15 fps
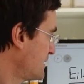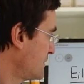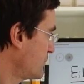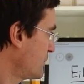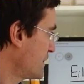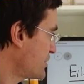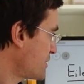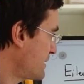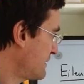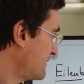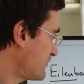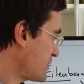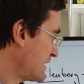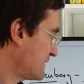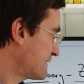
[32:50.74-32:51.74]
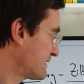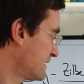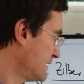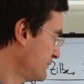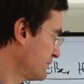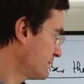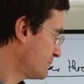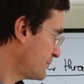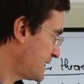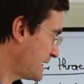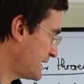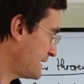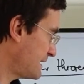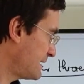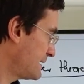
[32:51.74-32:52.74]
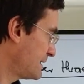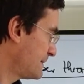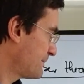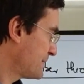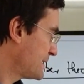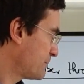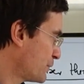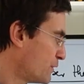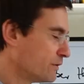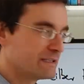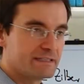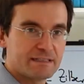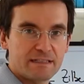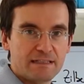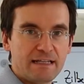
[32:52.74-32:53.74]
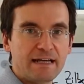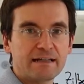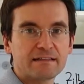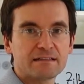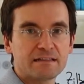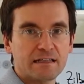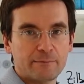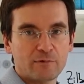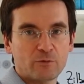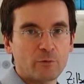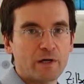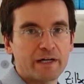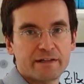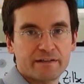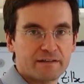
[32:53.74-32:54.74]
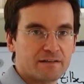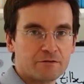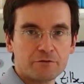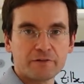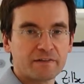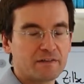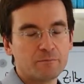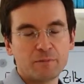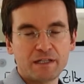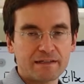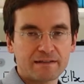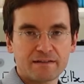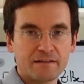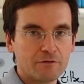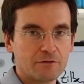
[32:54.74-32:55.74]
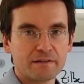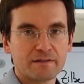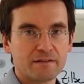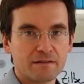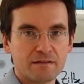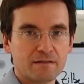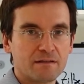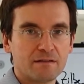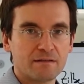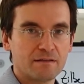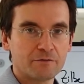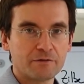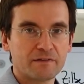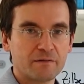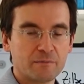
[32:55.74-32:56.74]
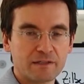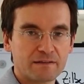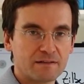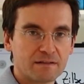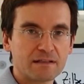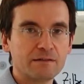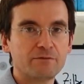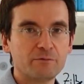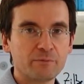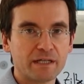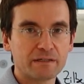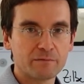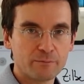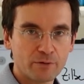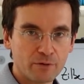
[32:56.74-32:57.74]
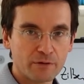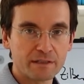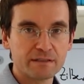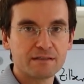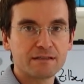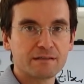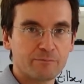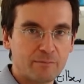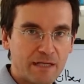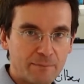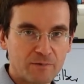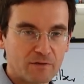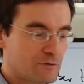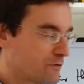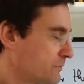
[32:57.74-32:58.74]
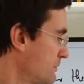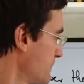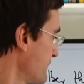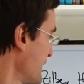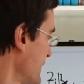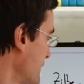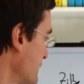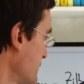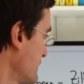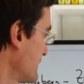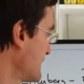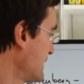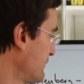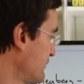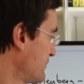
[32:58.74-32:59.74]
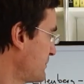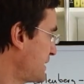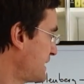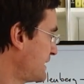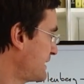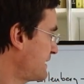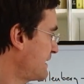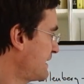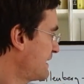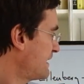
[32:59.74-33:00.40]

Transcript: which is just given by a point in X times Y. A zero simplex, singular zero simplex is given by the point it maps to. So it's given by